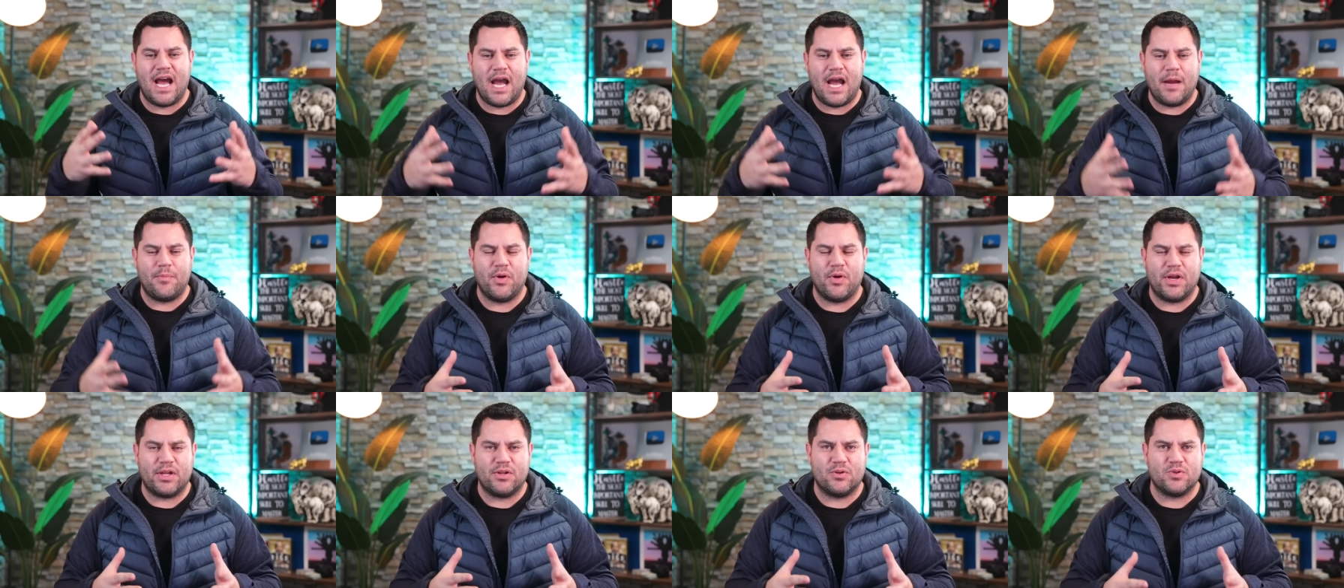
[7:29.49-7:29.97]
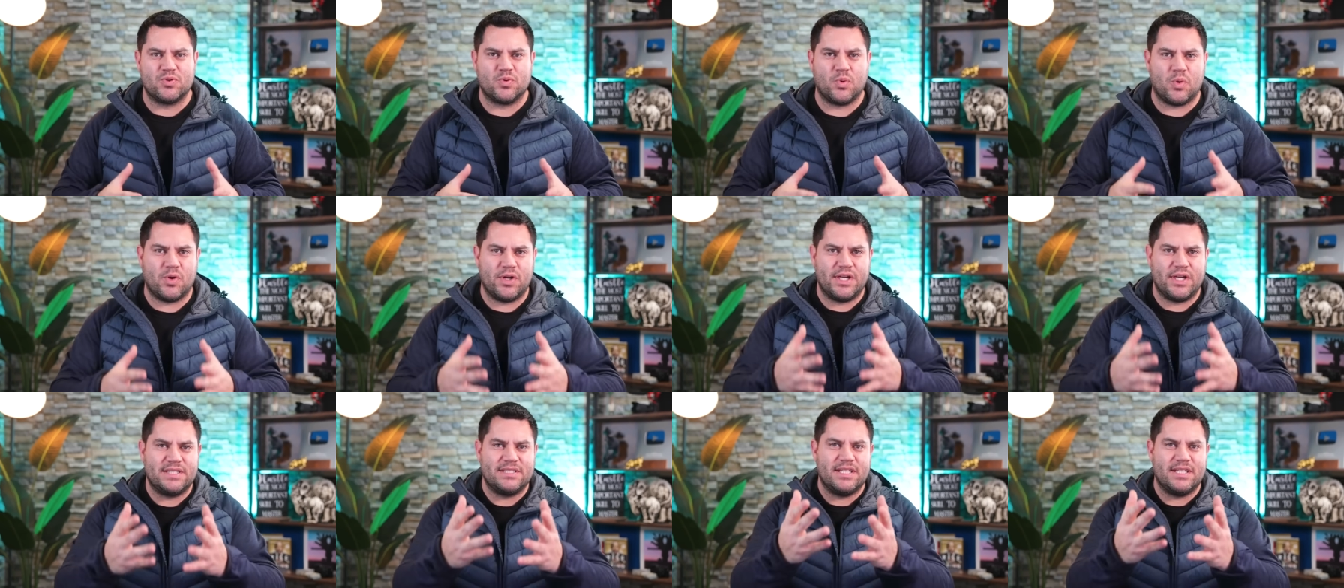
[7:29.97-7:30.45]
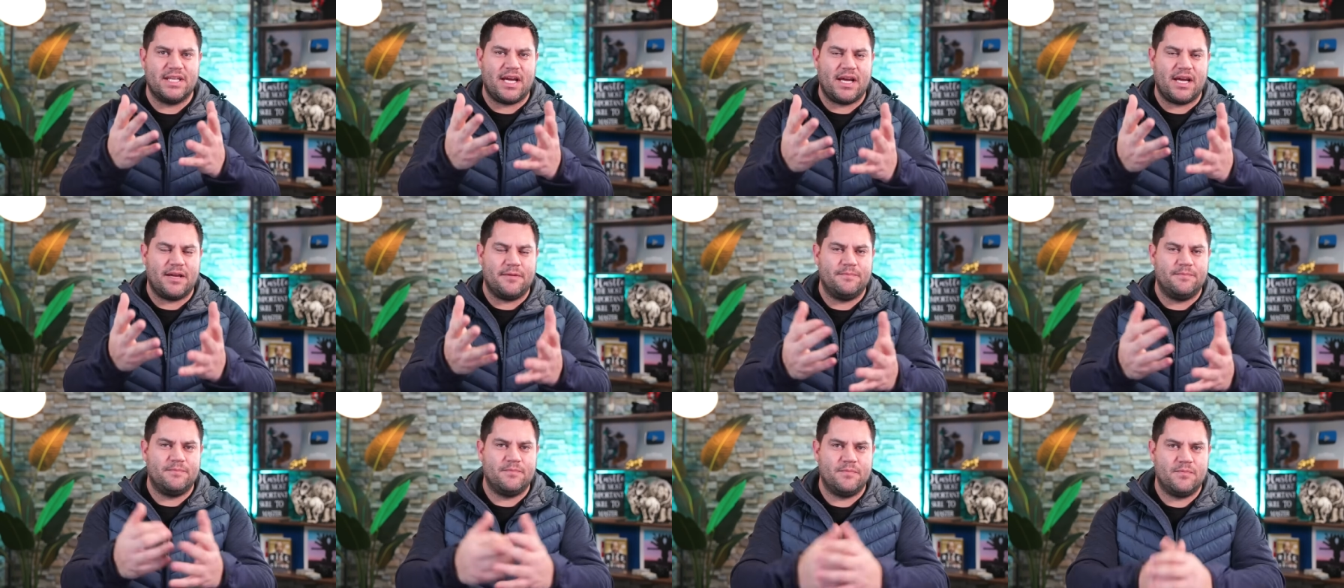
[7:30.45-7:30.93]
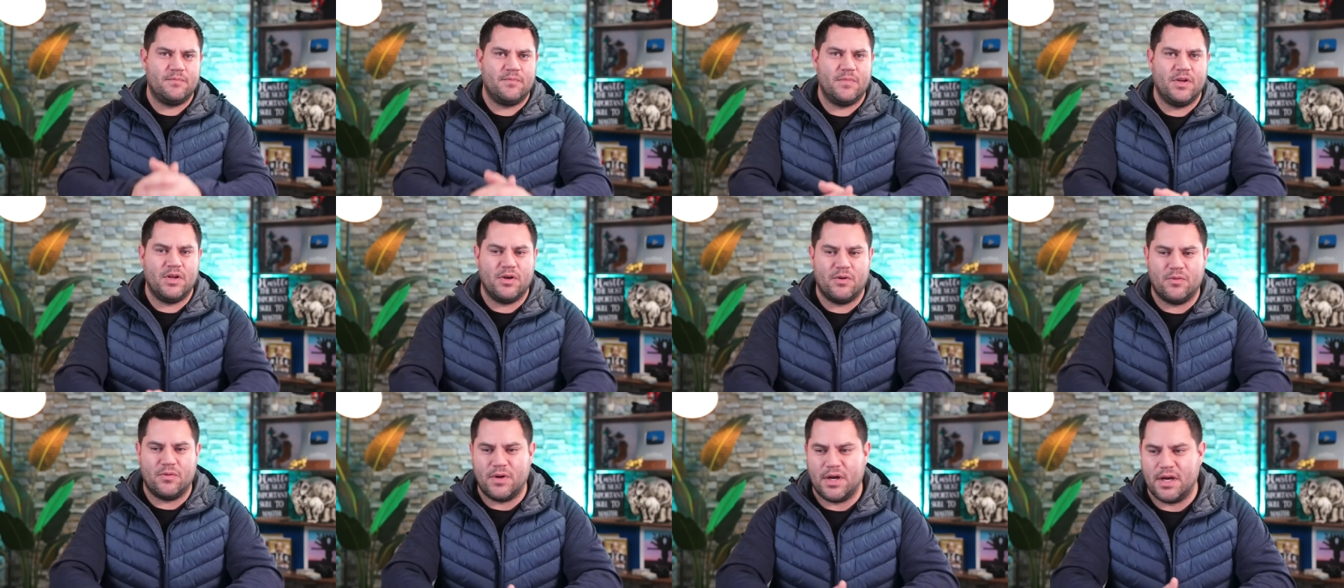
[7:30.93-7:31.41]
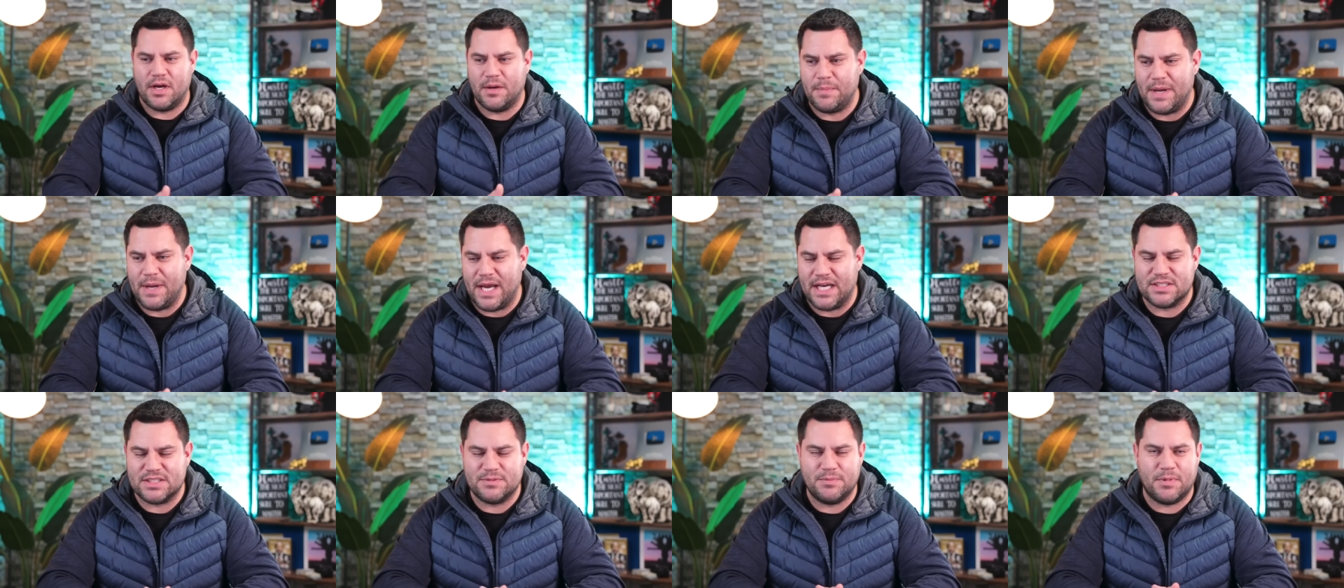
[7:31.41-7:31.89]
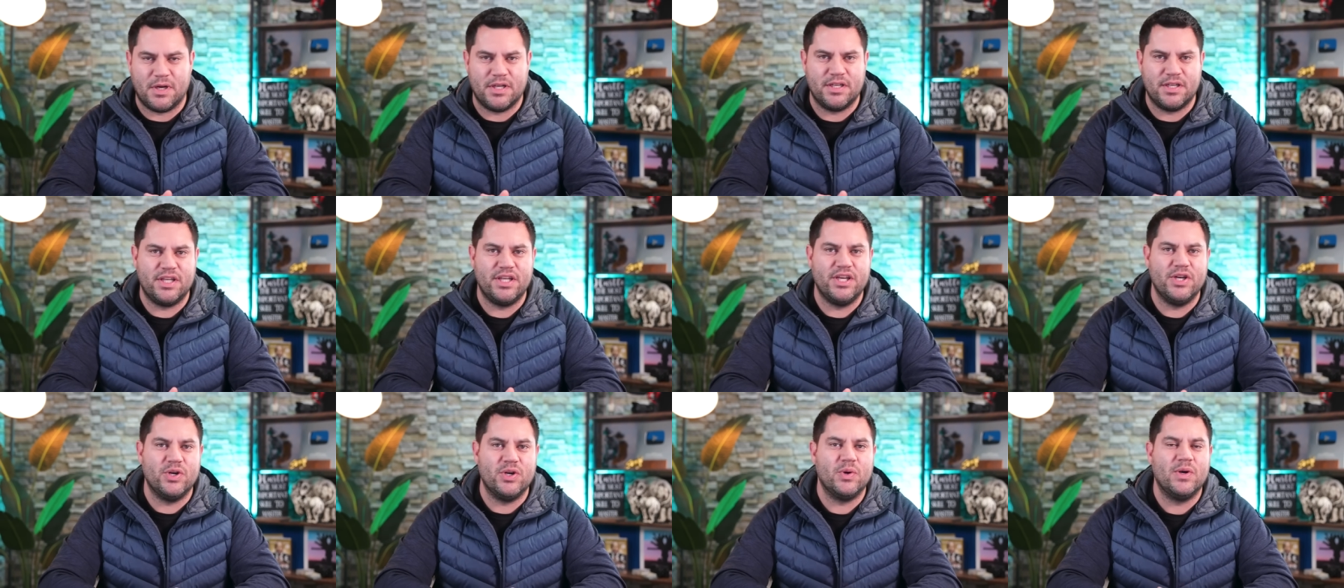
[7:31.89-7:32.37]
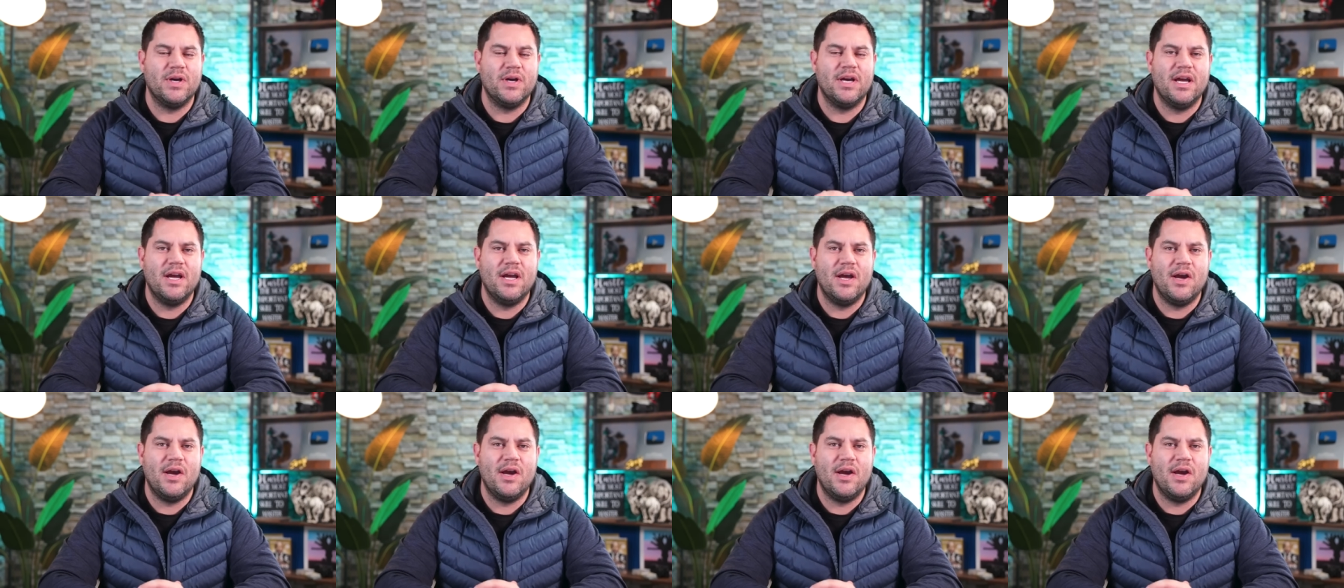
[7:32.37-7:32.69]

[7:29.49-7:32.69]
I bring those warnings and I, you know, uh, pass them on to you.